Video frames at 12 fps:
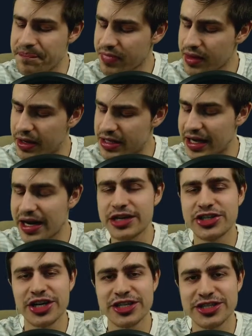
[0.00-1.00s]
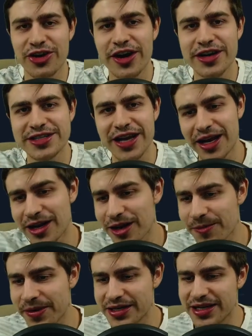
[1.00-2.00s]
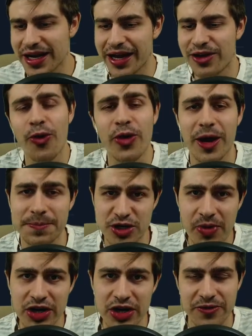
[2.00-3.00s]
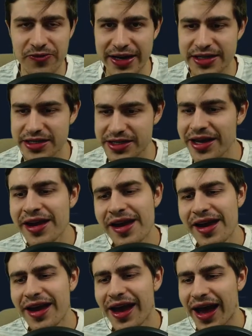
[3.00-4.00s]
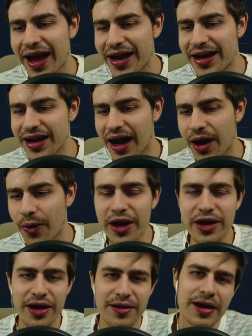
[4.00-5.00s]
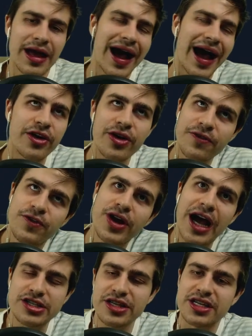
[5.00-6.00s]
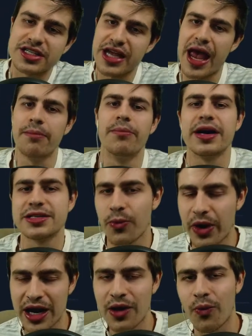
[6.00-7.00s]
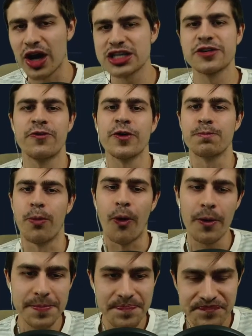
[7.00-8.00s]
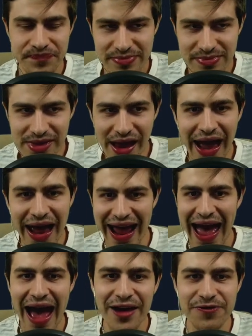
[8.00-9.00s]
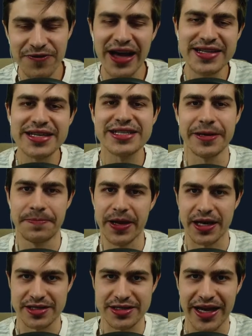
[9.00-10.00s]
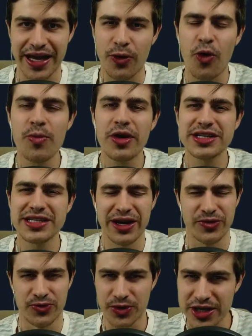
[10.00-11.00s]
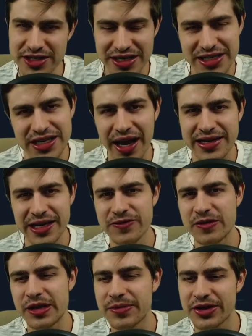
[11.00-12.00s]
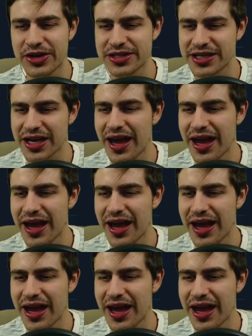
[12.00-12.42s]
But then I just got a little bit like caught up too much in fantasy, and I don't know if you guys are the same, but when I watch football and I have fantasy picks, it almost like ruins it slightly for me, because